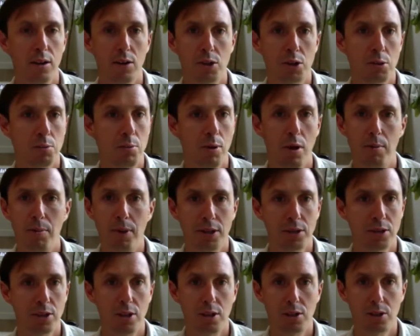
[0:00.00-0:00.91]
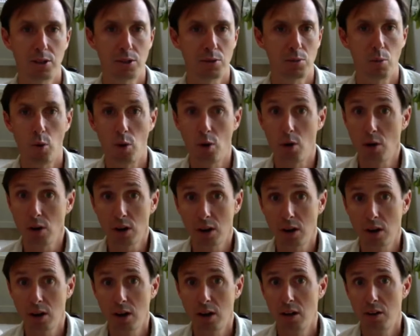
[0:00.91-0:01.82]
small business work
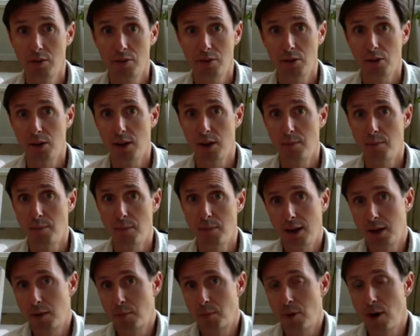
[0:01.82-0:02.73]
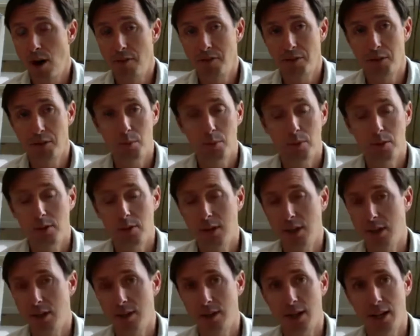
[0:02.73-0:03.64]
for them and make it profitable,
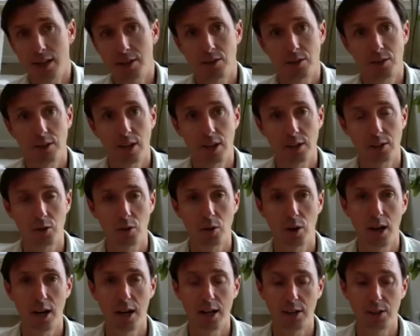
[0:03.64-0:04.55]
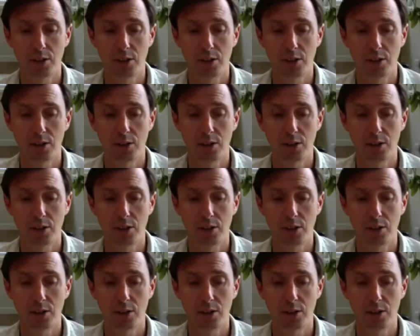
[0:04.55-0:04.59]
then that's great.